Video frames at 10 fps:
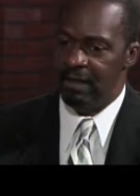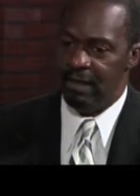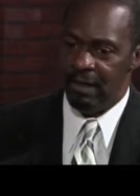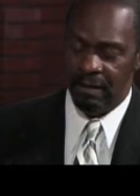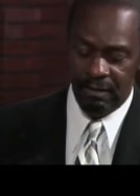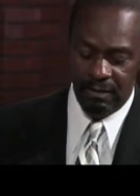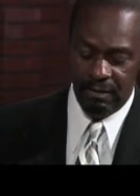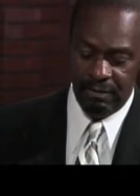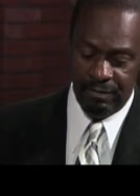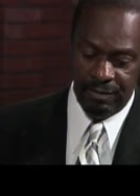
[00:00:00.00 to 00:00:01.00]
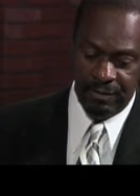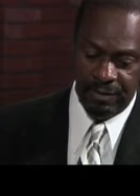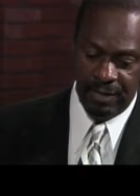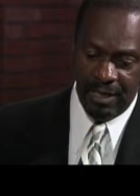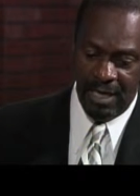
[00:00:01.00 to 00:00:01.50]
And
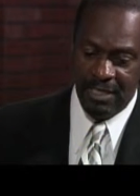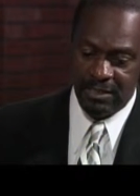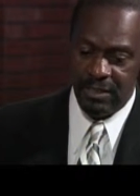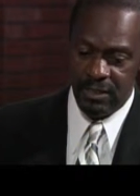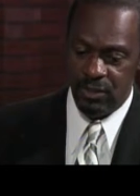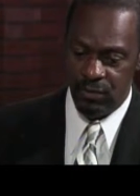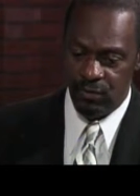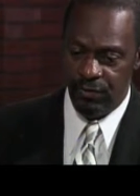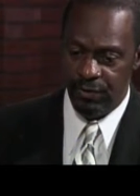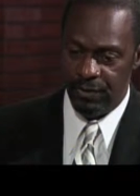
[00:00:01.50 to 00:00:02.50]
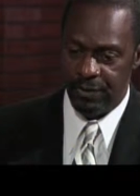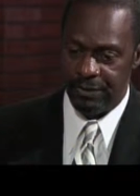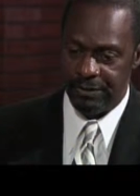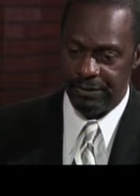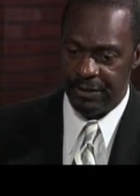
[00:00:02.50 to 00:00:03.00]
I see youth
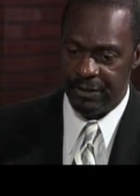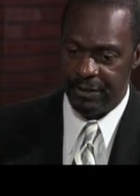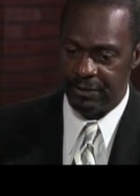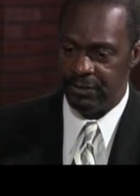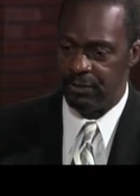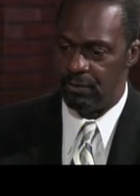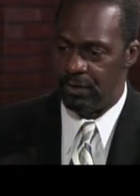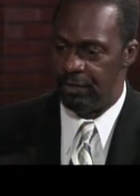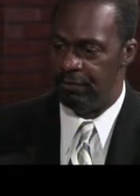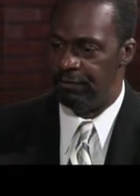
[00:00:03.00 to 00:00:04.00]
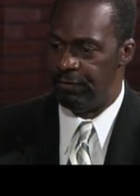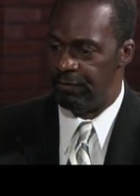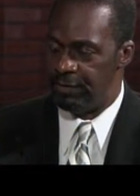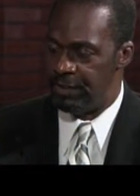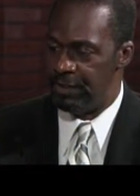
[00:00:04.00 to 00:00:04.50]
as young as 12 and
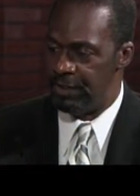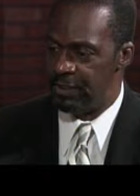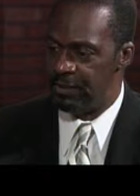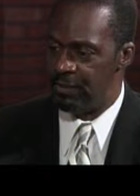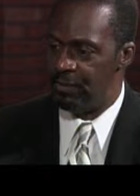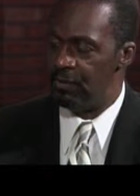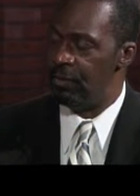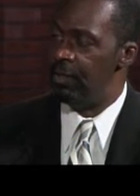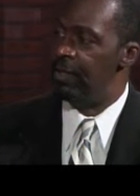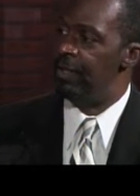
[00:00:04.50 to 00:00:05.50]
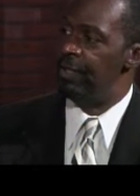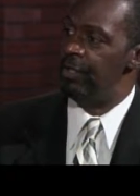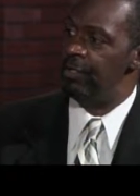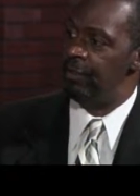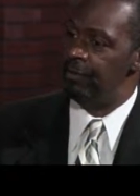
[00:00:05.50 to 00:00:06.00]
13 years old
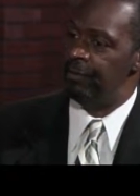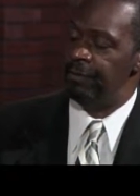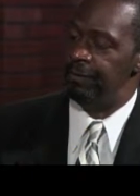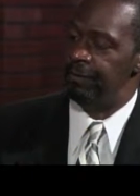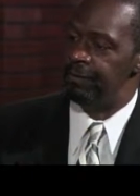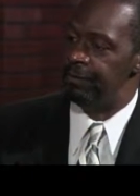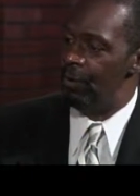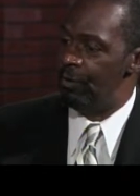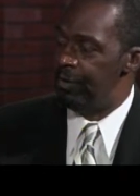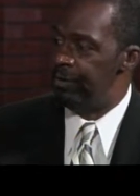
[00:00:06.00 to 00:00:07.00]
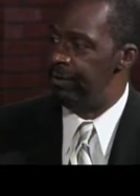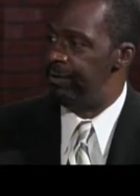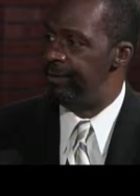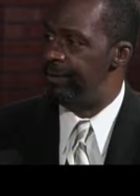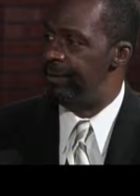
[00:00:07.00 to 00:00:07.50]
smoking
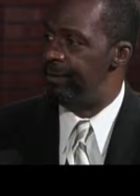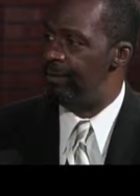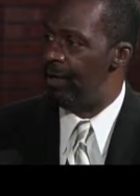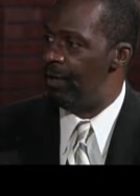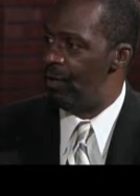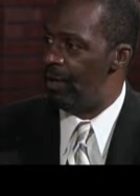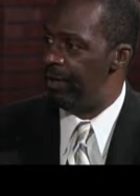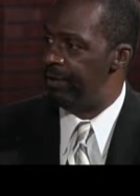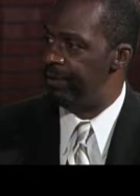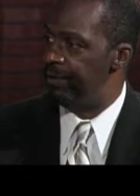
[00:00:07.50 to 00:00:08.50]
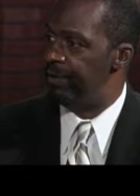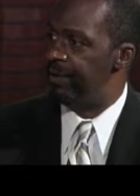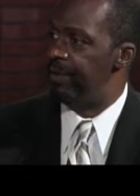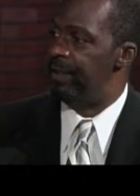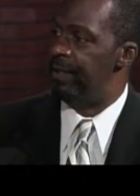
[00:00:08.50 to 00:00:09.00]

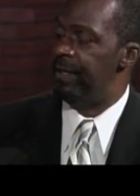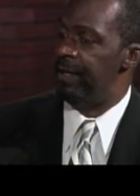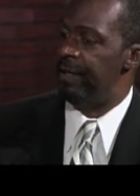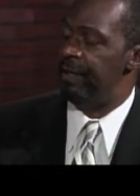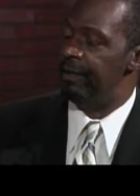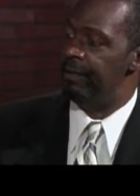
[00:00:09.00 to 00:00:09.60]
marijuana and